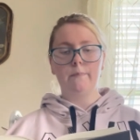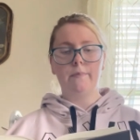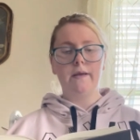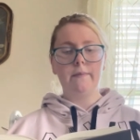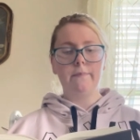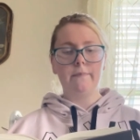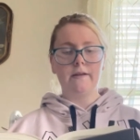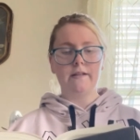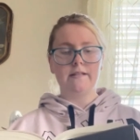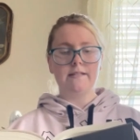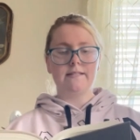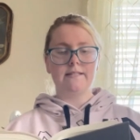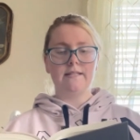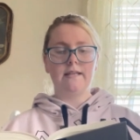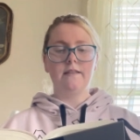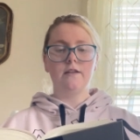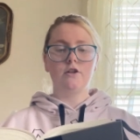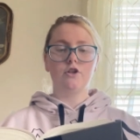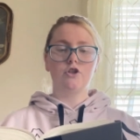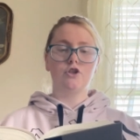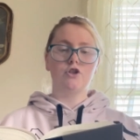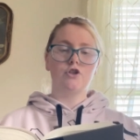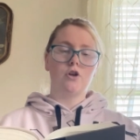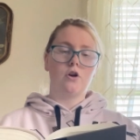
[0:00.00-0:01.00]
Pip could see the
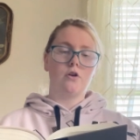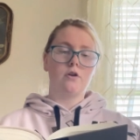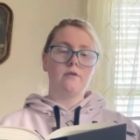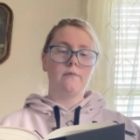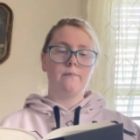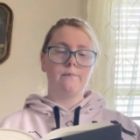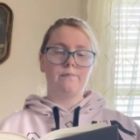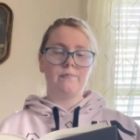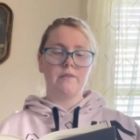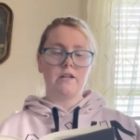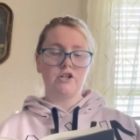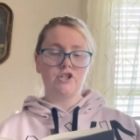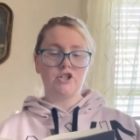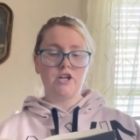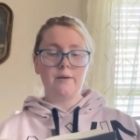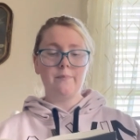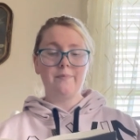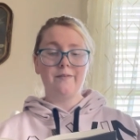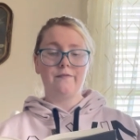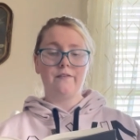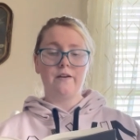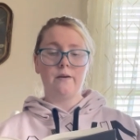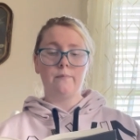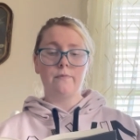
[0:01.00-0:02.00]
sharp, the shape
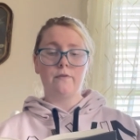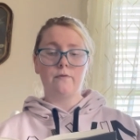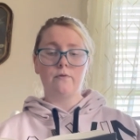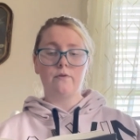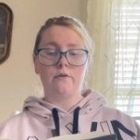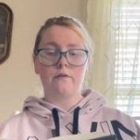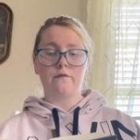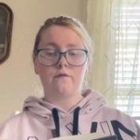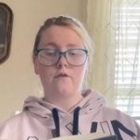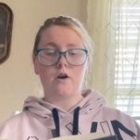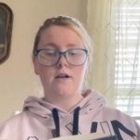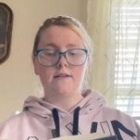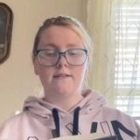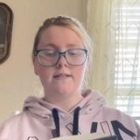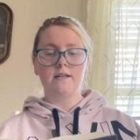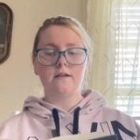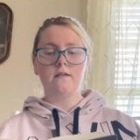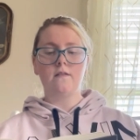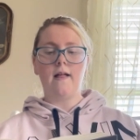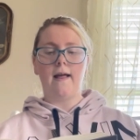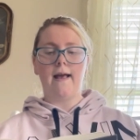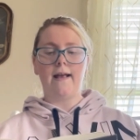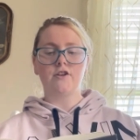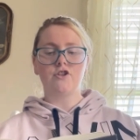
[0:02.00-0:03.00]
of him through the frosted
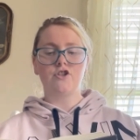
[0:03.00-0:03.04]
glass.